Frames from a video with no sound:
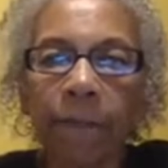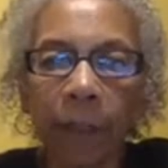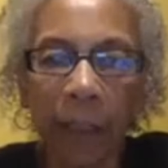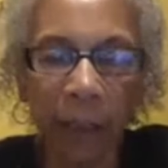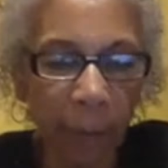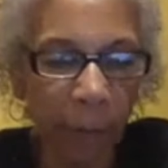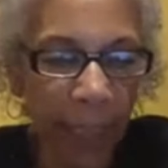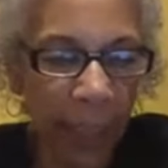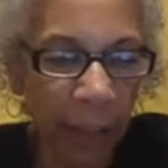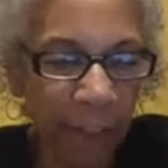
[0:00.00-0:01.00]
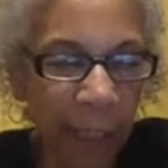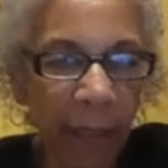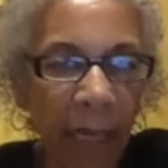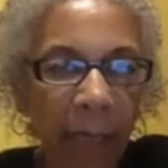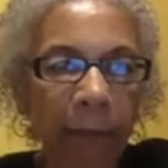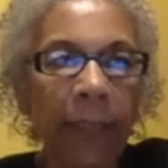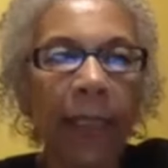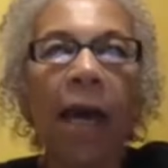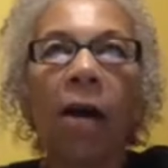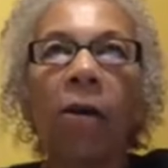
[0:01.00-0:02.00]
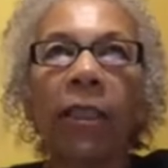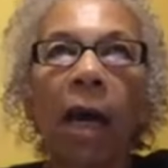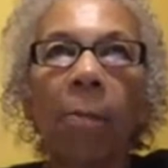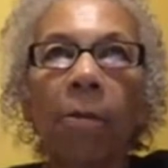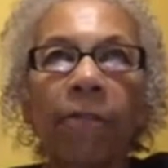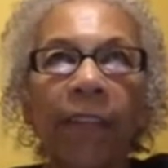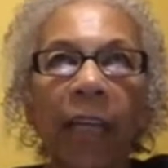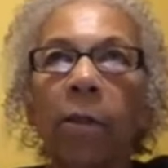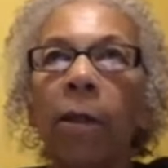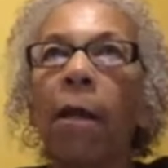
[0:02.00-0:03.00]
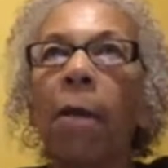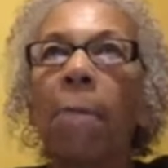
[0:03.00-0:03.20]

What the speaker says: for the liberation of Guinea-Bissau and Cabo Verde,